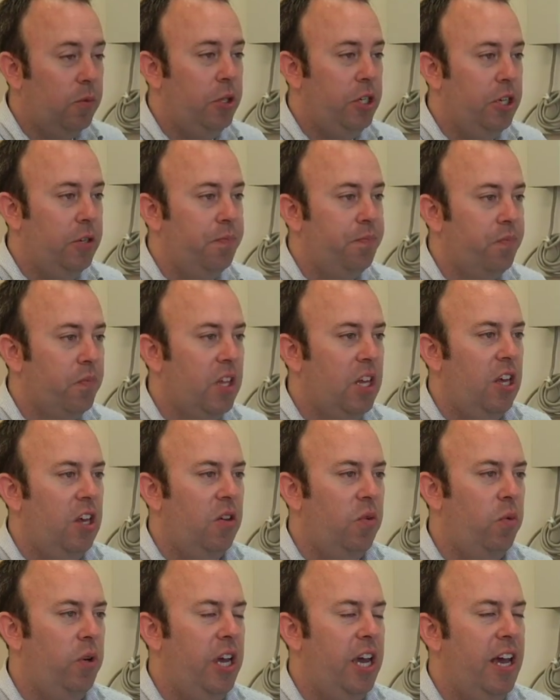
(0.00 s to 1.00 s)
We do.
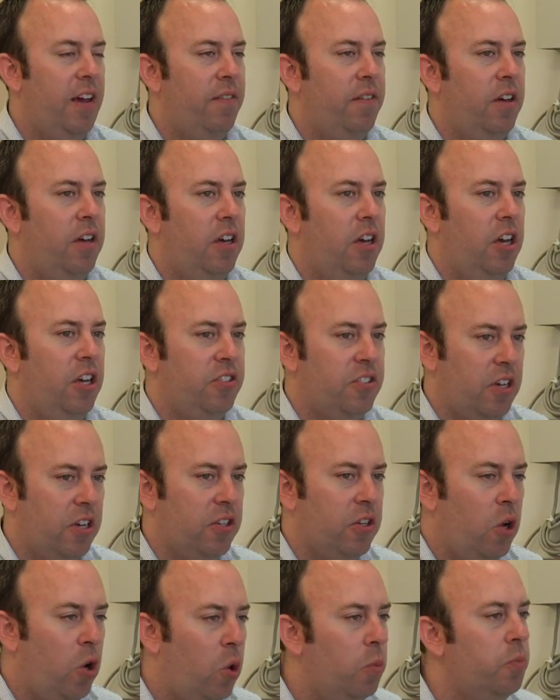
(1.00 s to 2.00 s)
We have it's
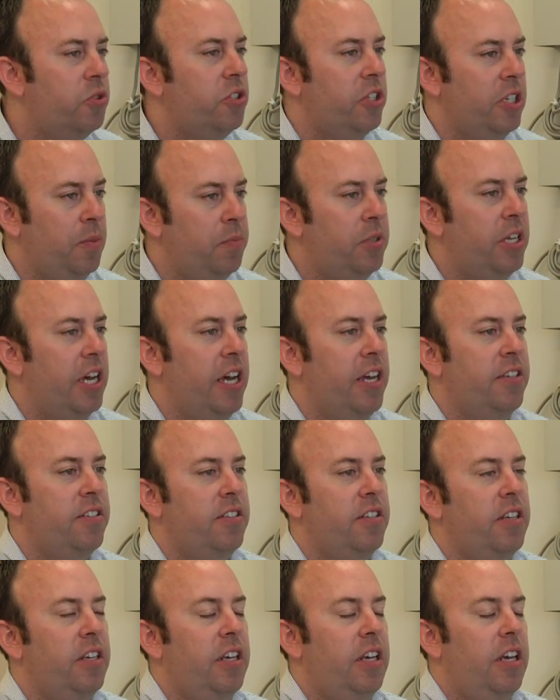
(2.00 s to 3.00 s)
called a home sleep
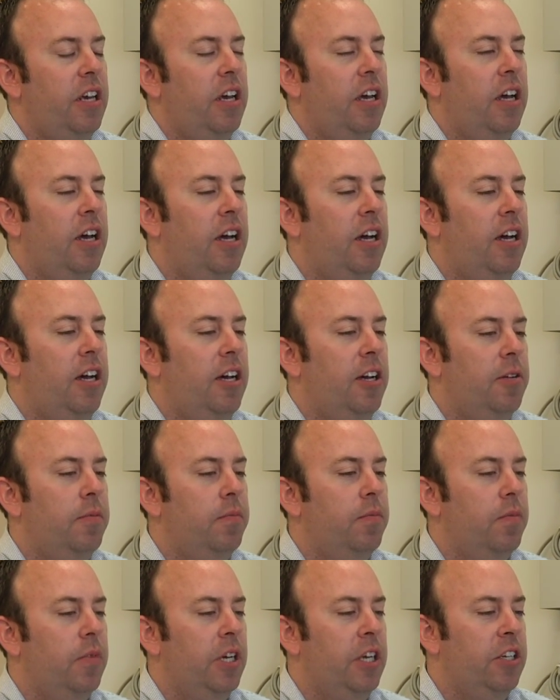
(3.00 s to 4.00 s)
test.
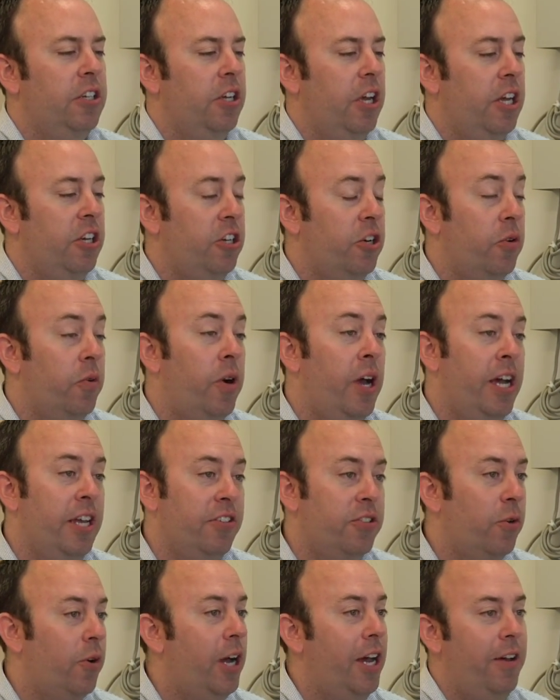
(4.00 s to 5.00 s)
And you're right.
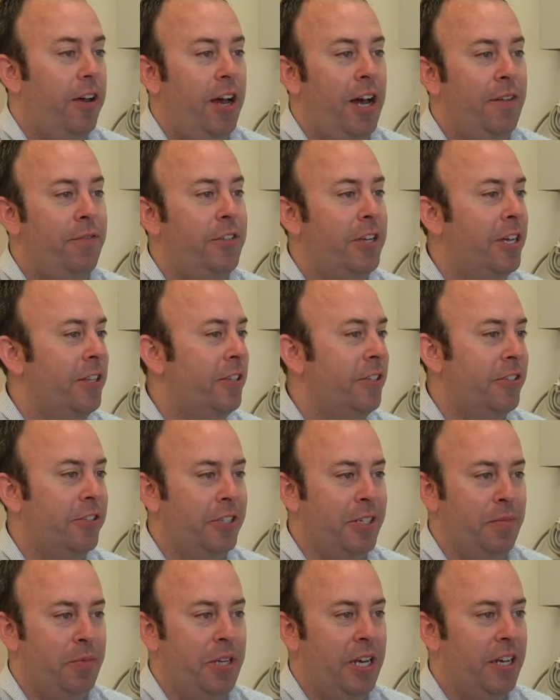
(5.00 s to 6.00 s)
So I've done the
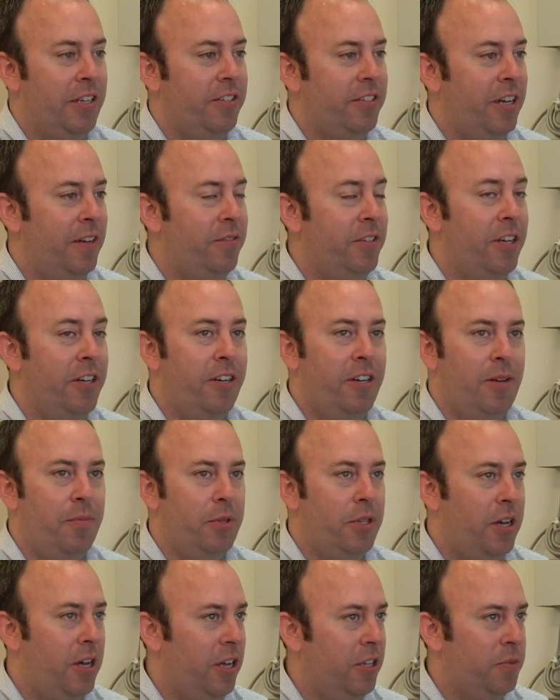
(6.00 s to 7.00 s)
sleep test. I've done it up
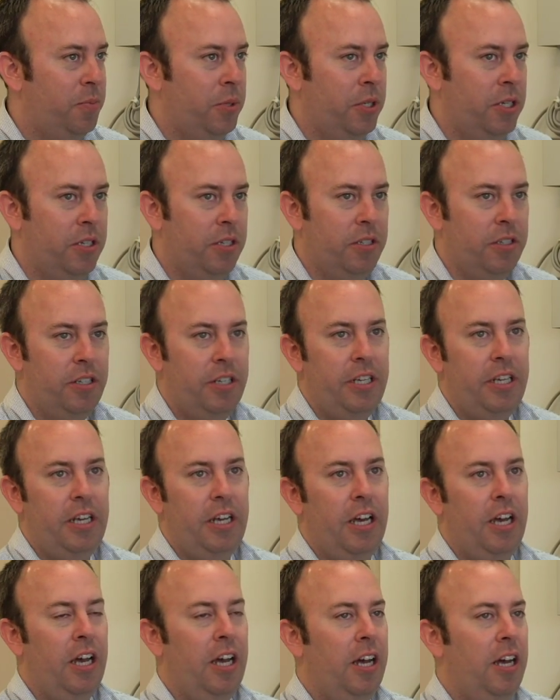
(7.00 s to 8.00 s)
at the hospital.
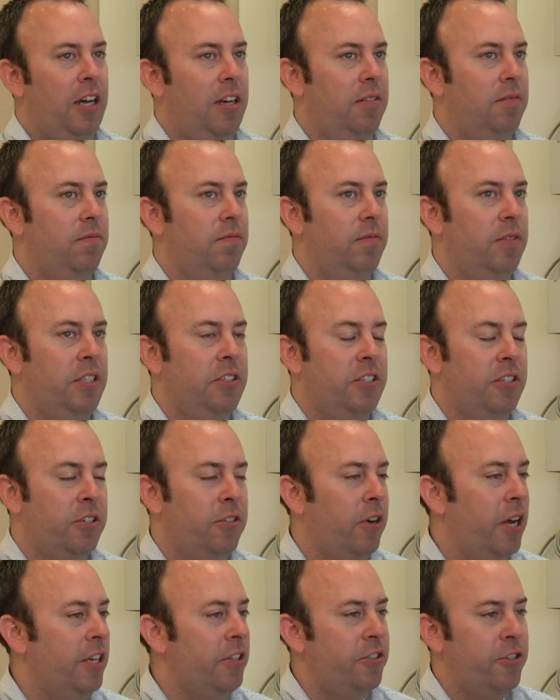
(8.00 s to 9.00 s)
It's a
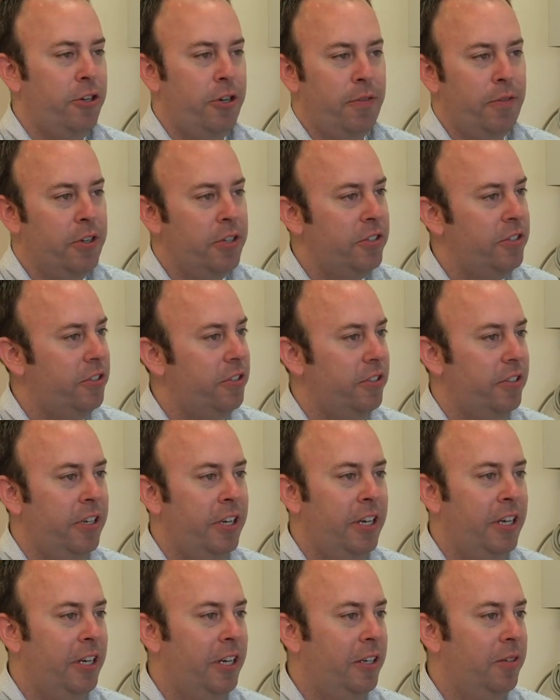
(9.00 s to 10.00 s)
great service,
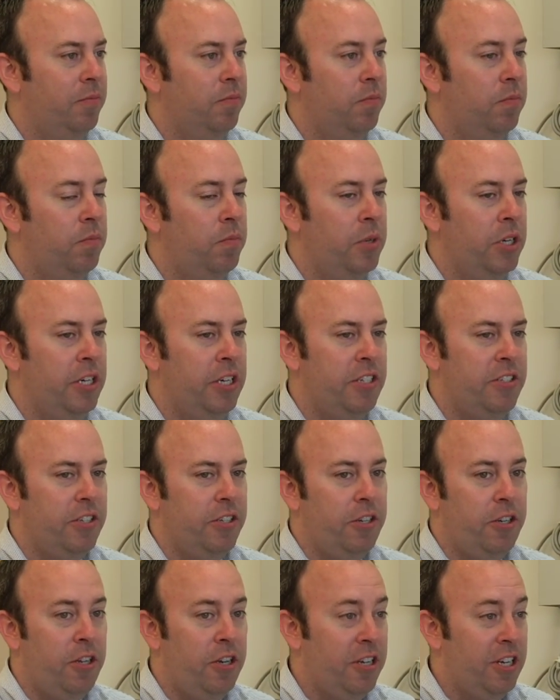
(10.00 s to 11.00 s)
but it is a
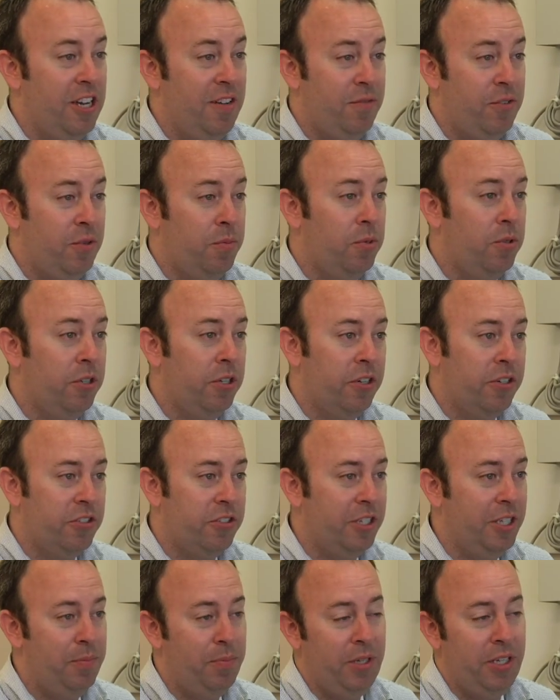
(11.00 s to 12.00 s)
little uncomfortable. You're
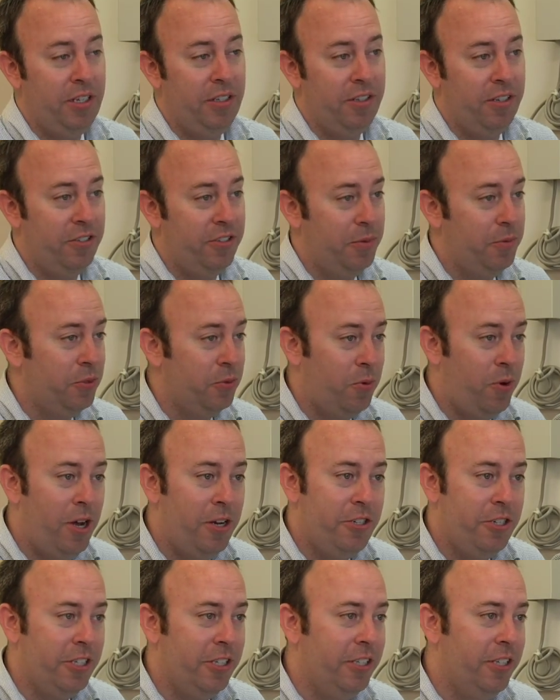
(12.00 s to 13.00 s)
sleeping, someone's
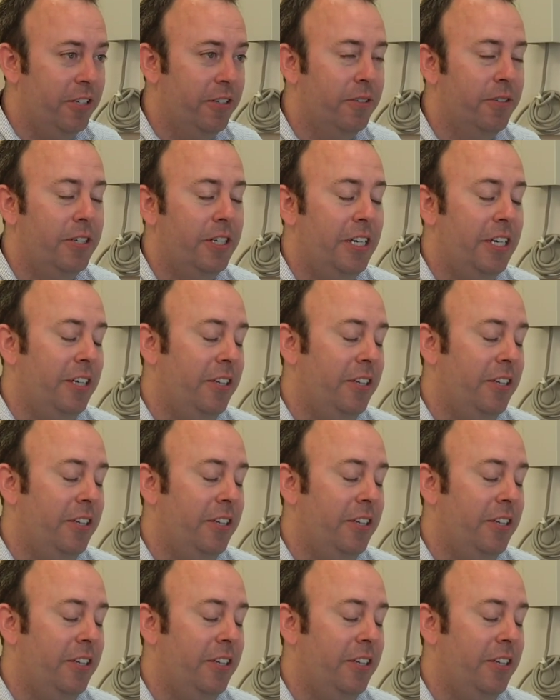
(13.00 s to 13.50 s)
watching you.